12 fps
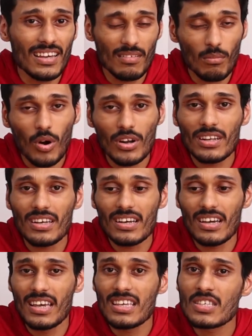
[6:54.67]
monitor
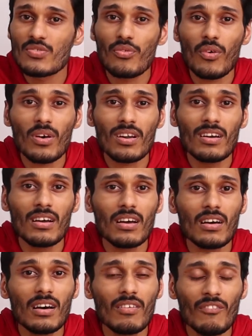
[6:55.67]
is for a
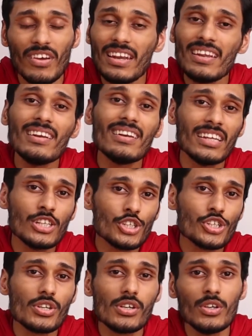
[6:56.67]
very
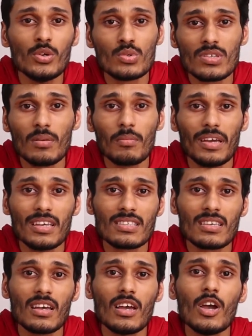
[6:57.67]
niche user base
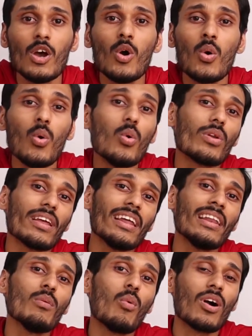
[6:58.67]
who
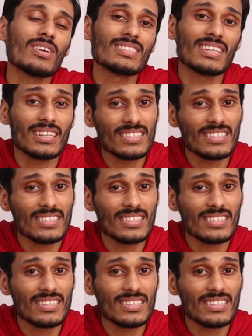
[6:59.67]
really wants that